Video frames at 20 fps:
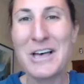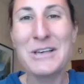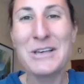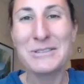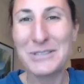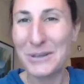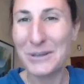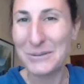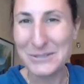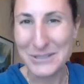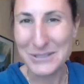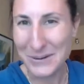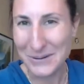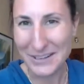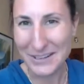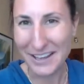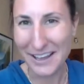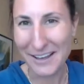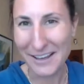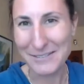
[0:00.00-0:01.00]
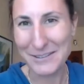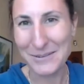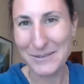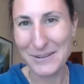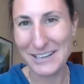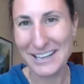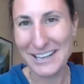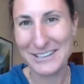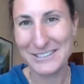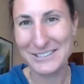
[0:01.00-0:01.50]
So Sonia, if you
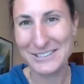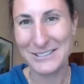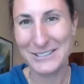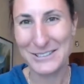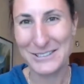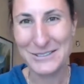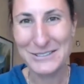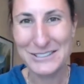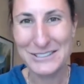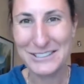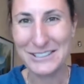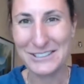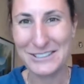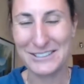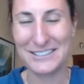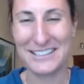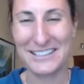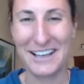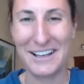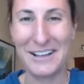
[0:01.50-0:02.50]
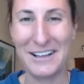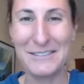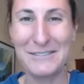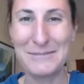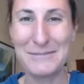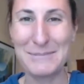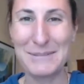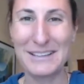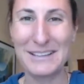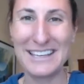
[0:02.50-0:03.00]
want to introduce yourself,
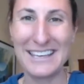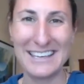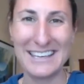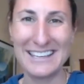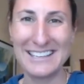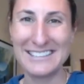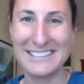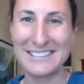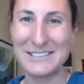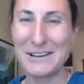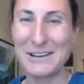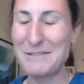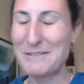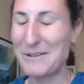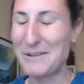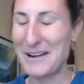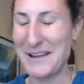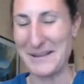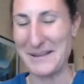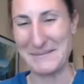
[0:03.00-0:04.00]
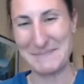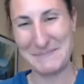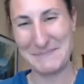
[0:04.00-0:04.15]
please go for it.